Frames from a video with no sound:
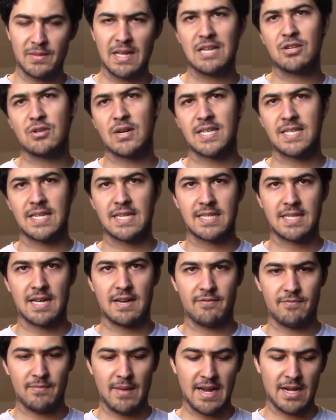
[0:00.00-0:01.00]
Interesting
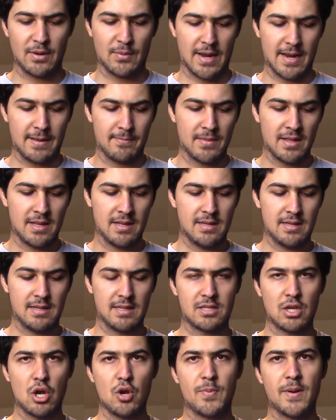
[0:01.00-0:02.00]
stuff. Anyway,
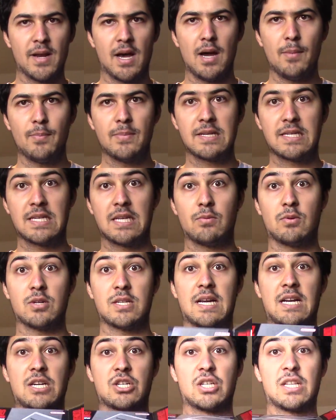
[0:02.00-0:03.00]
let's open it up and see what's
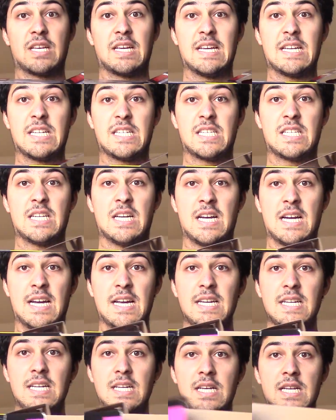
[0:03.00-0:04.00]
actually
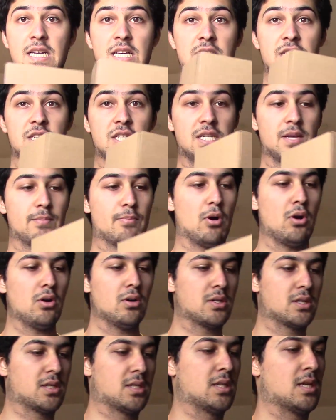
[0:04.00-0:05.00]
inside the
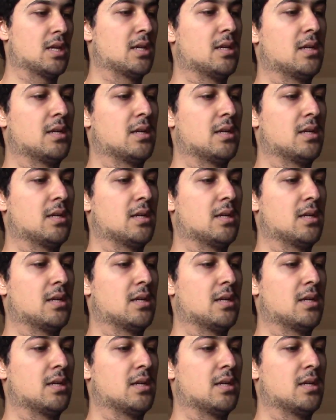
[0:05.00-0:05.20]
box.